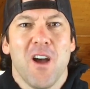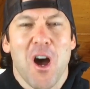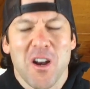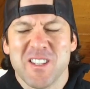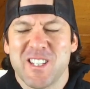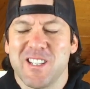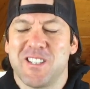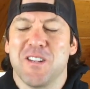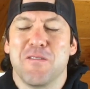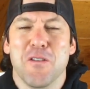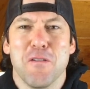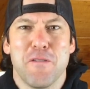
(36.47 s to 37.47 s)

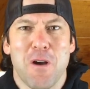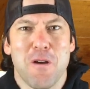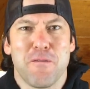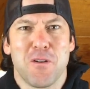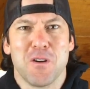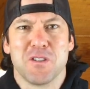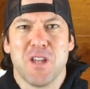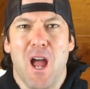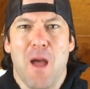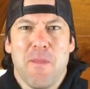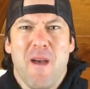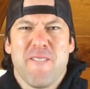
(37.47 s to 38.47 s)
unassisted for the very first
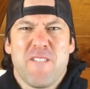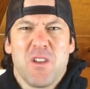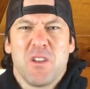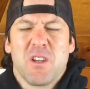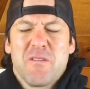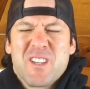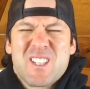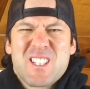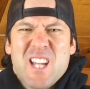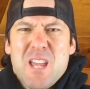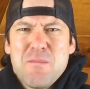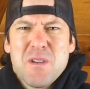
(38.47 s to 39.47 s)
time. That feeling of
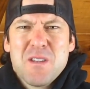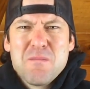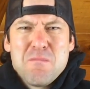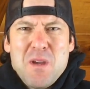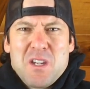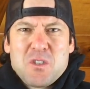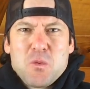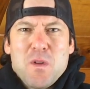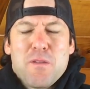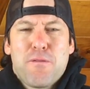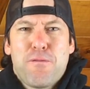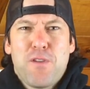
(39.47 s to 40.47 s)
excitement mixed
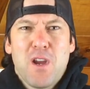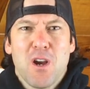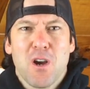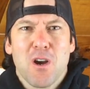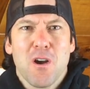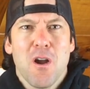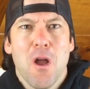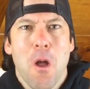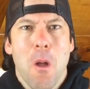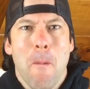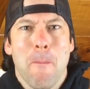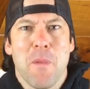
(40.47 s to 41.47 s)
with fear,
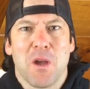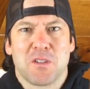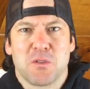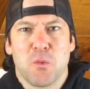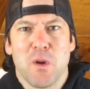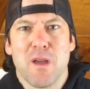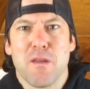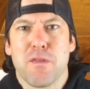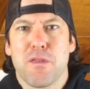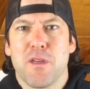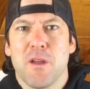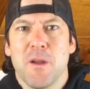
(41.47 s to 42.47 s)
mixed
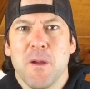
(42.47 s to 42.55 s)
with